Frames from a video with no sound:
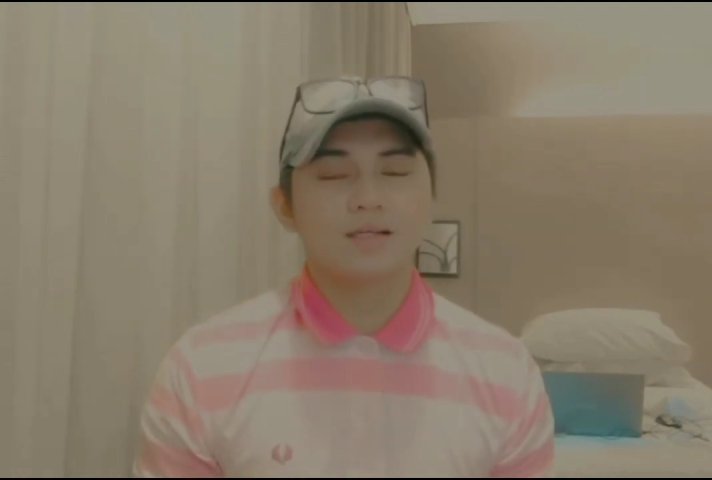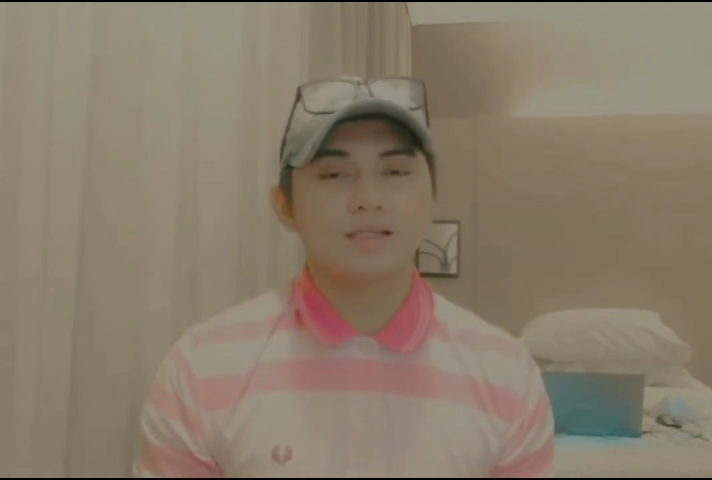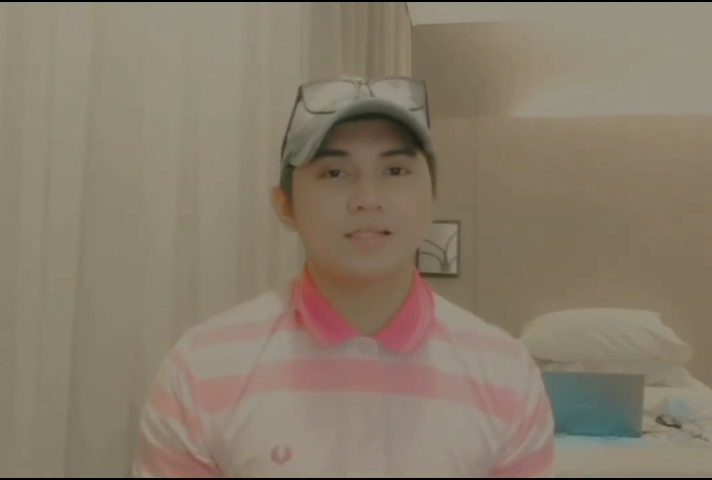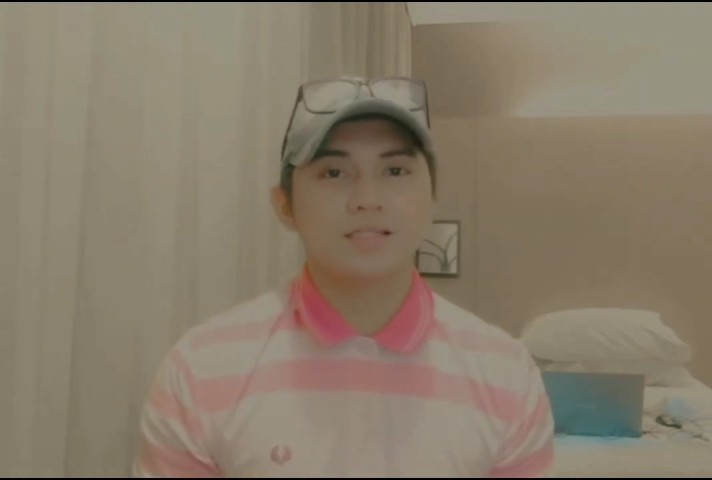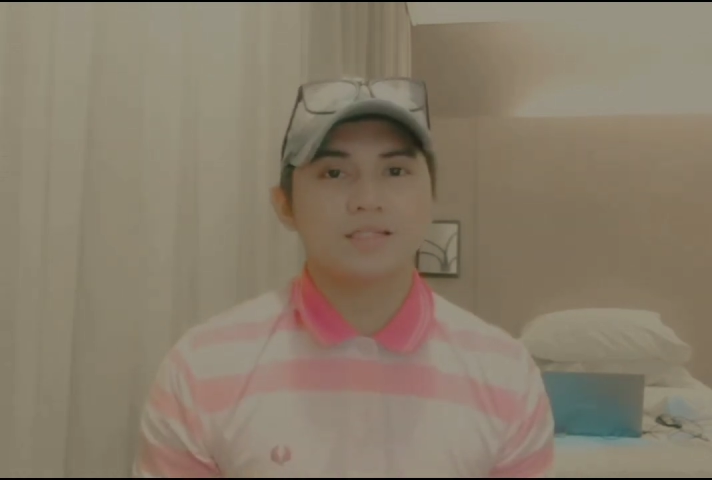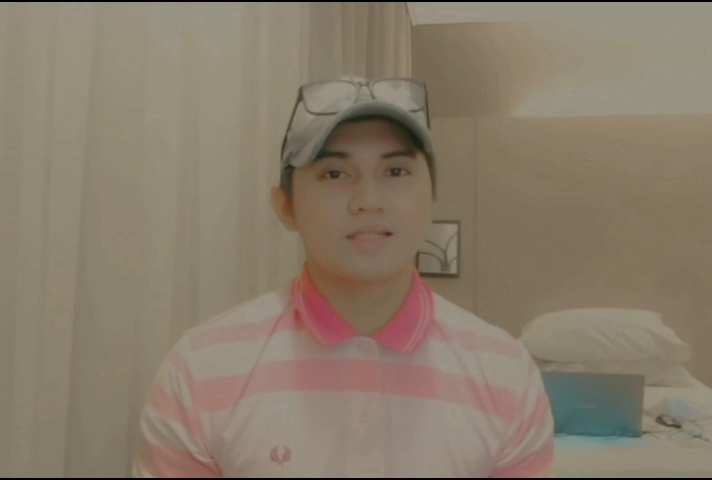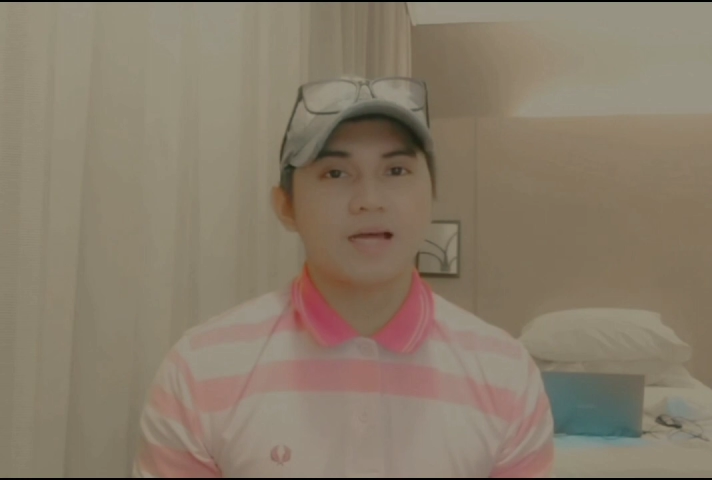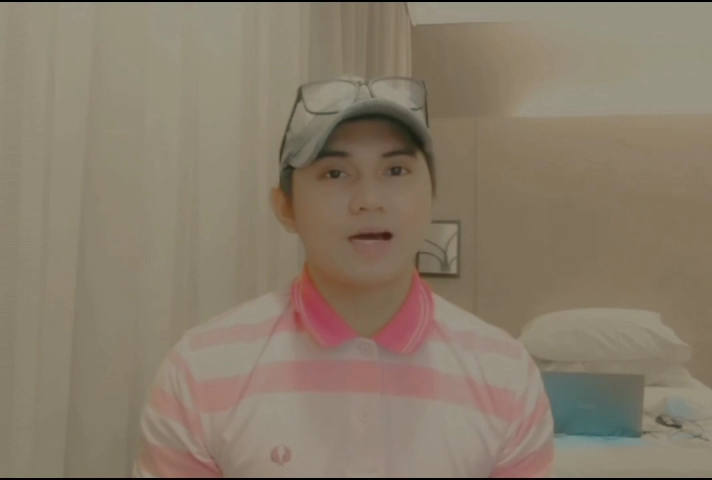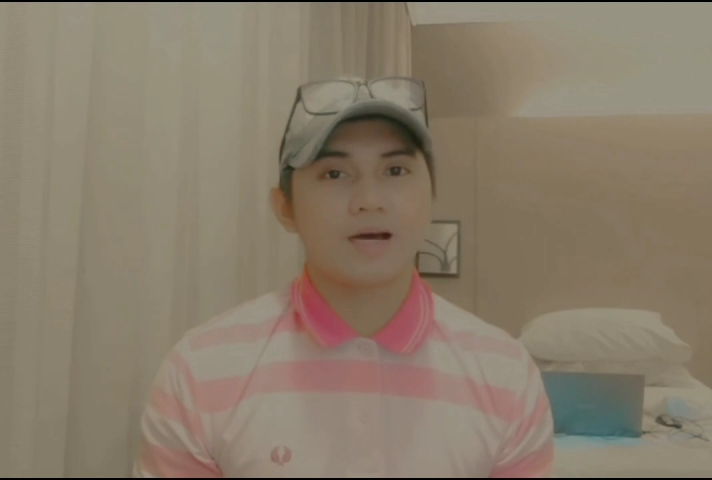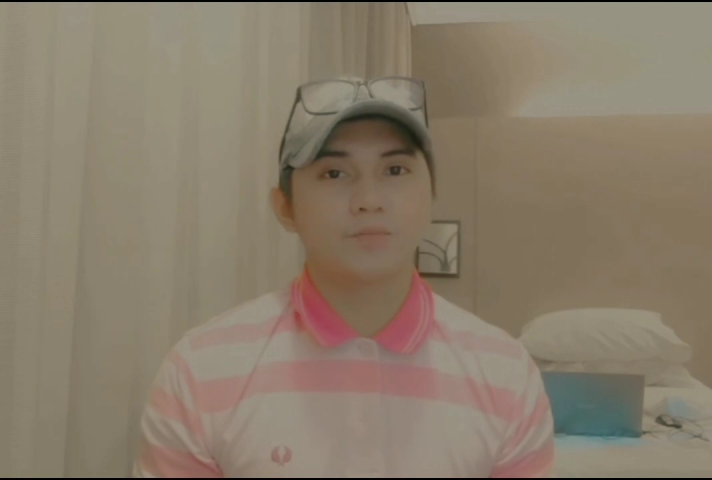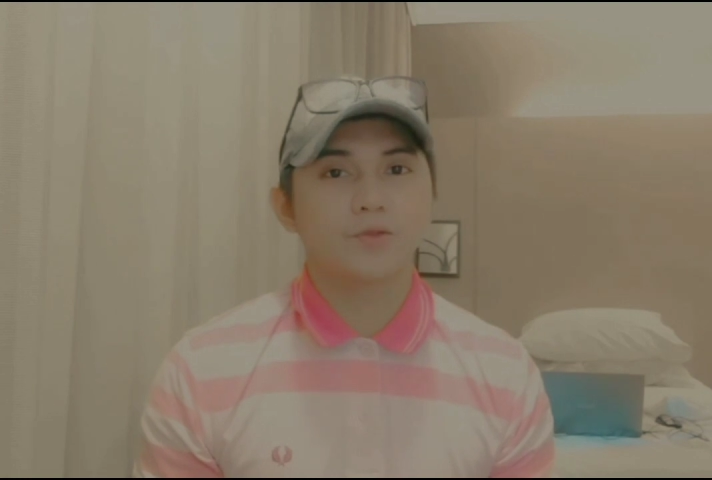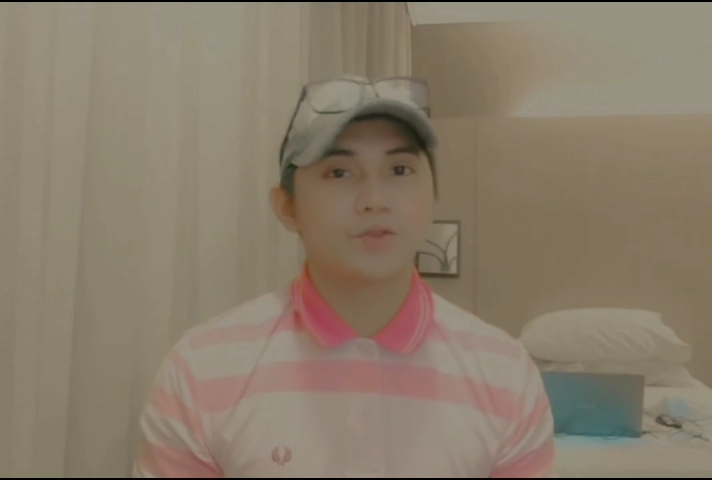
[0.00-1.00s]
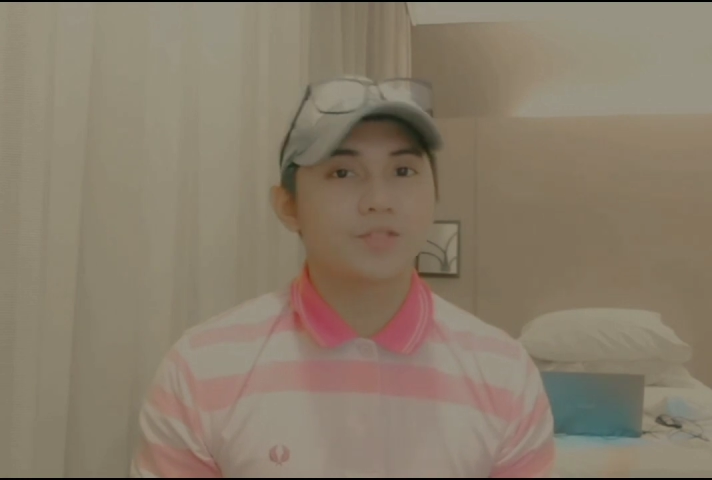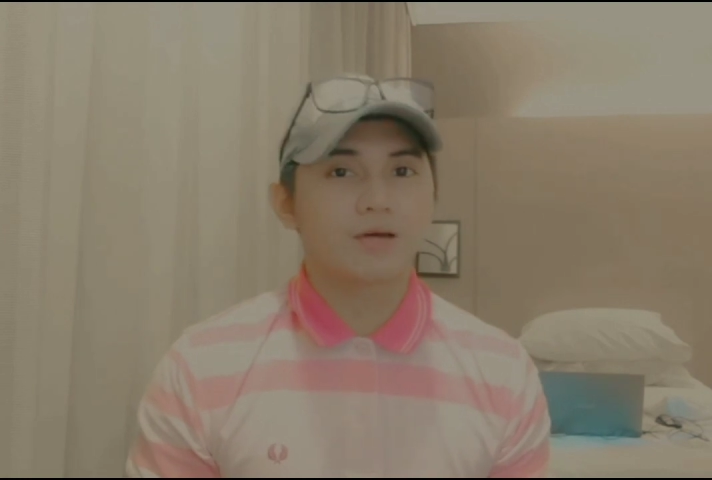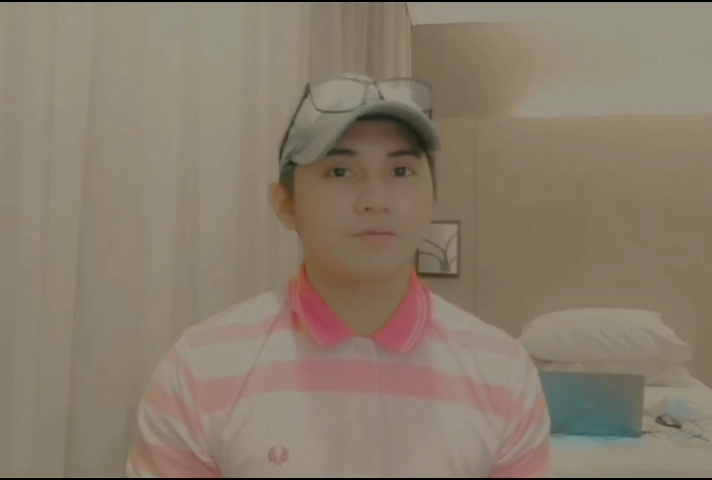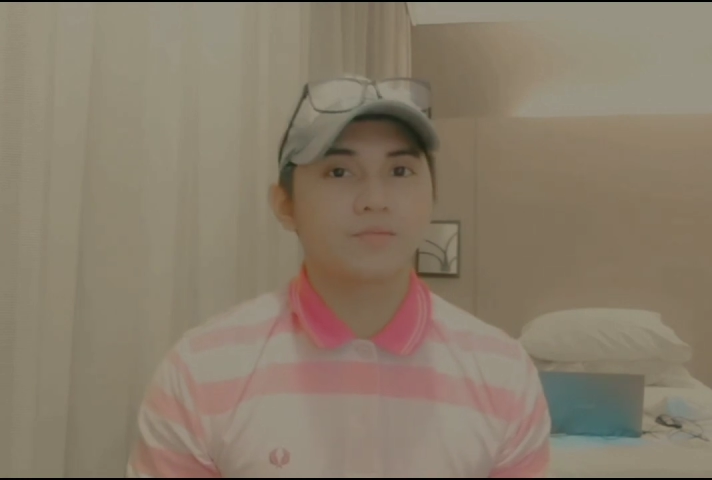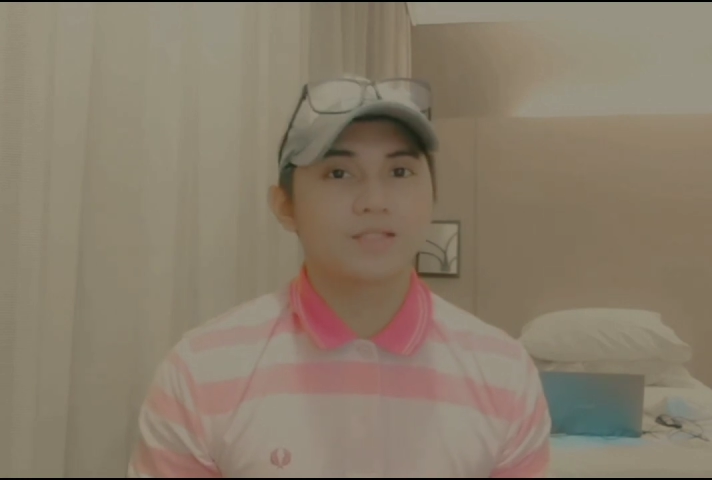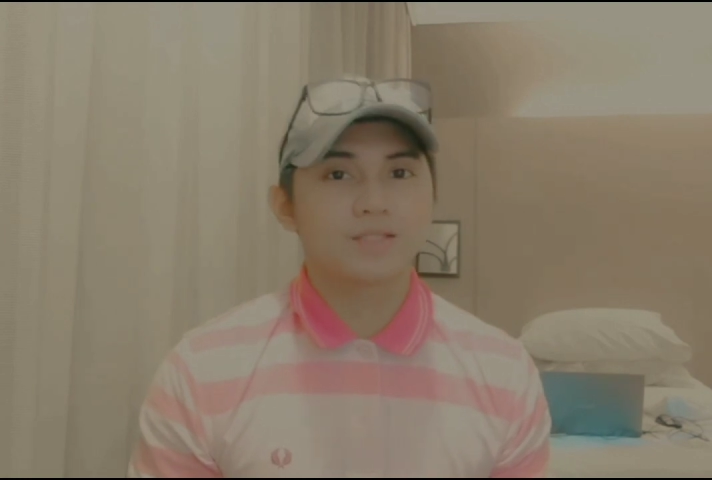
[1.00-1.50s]
is don't
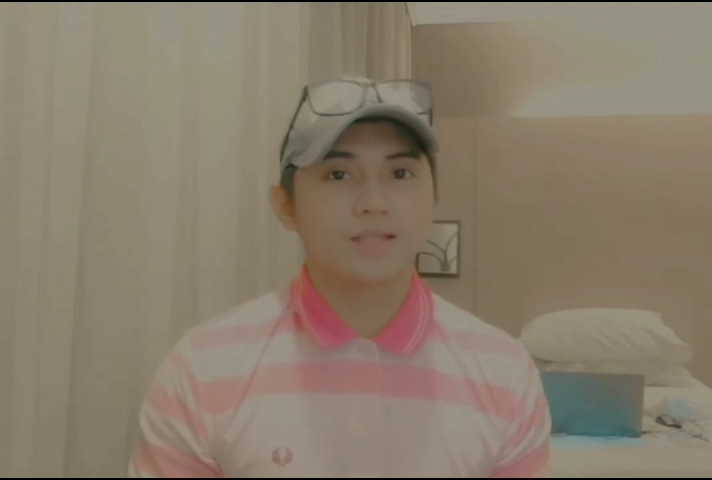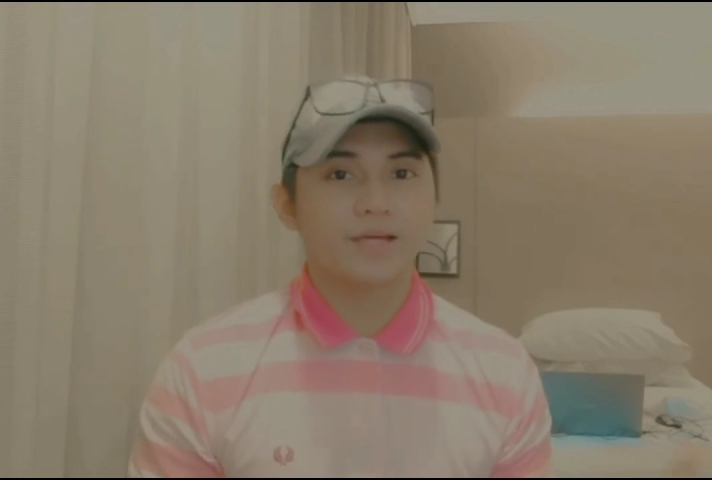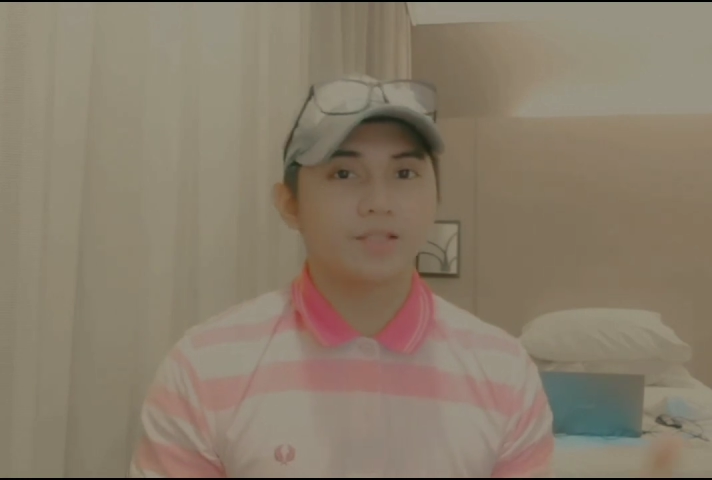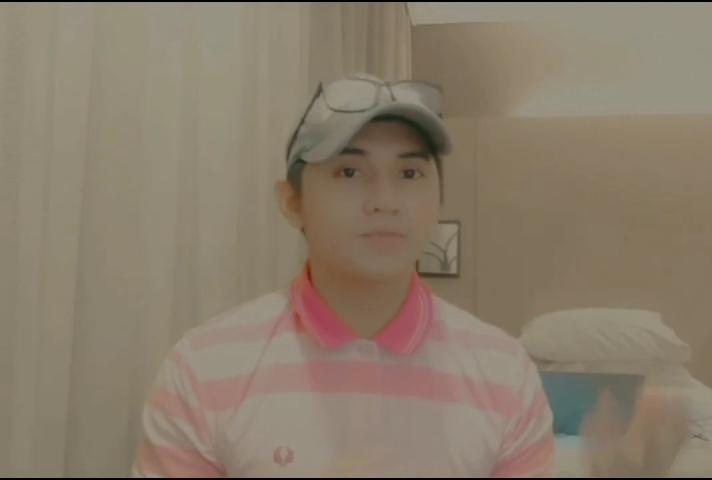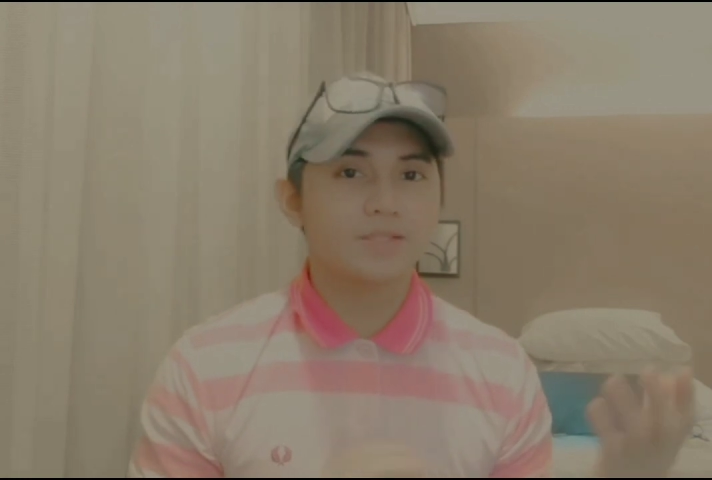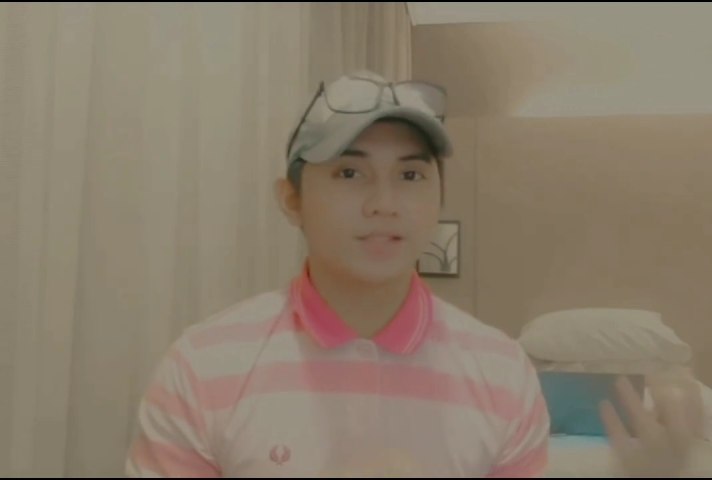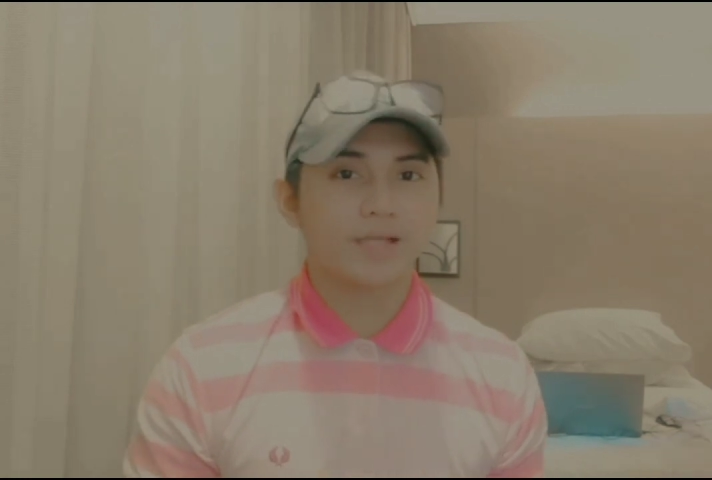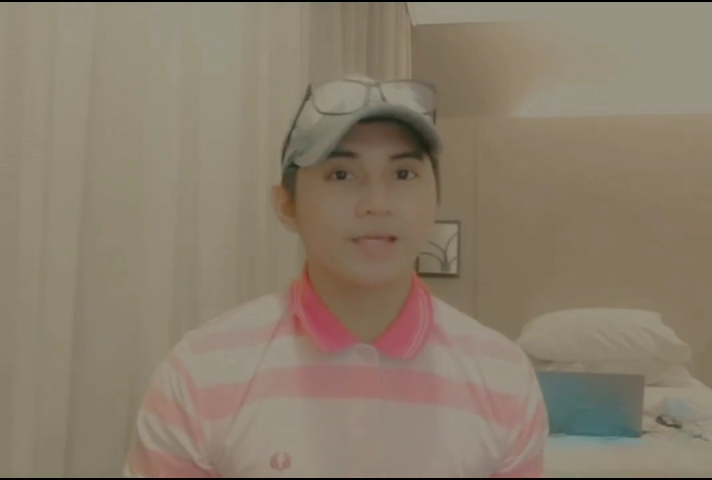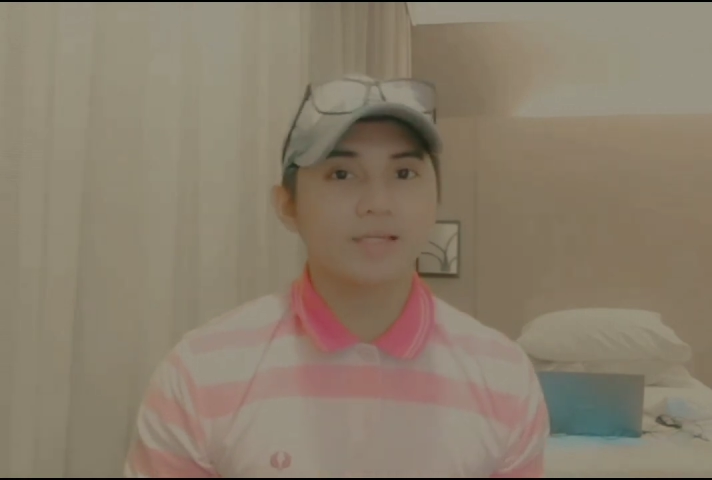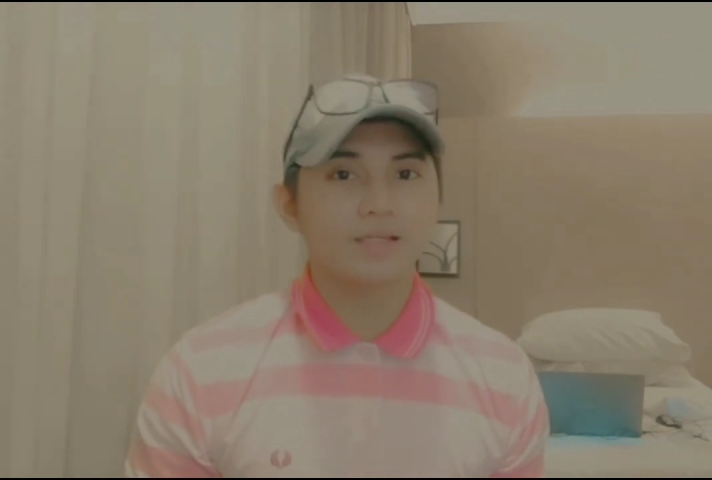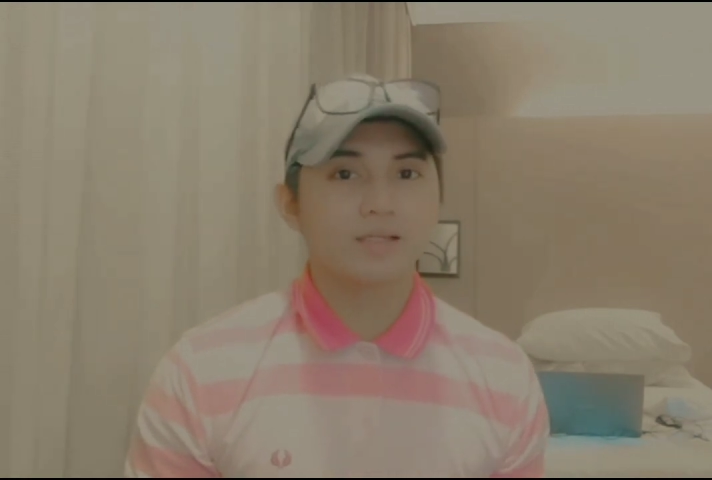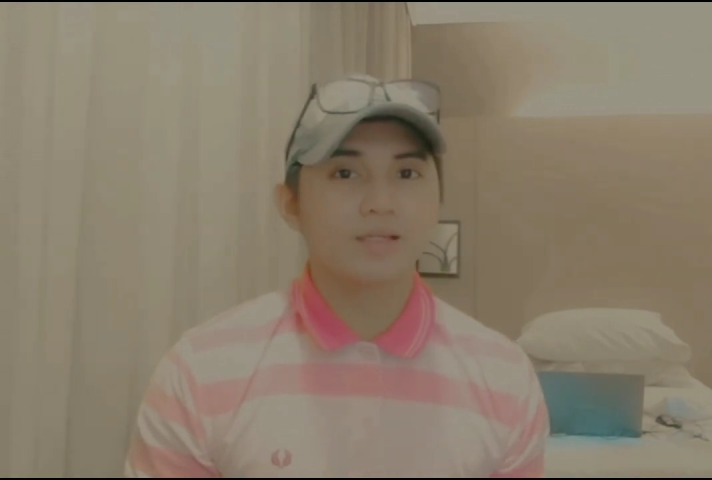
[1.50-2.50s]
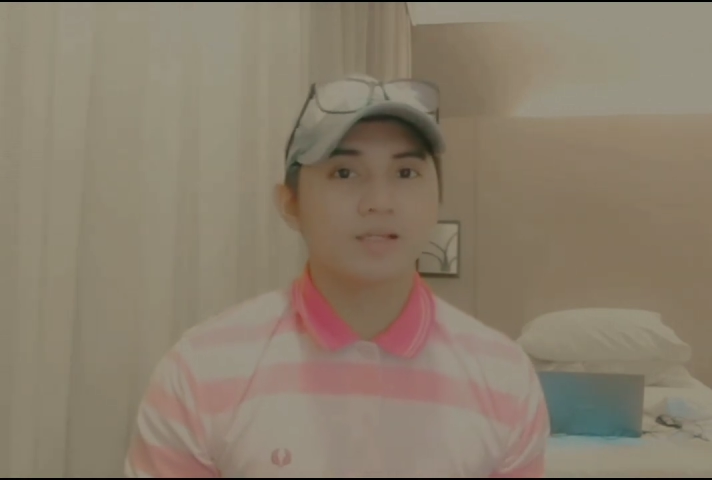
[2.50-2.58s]
have this kind of strike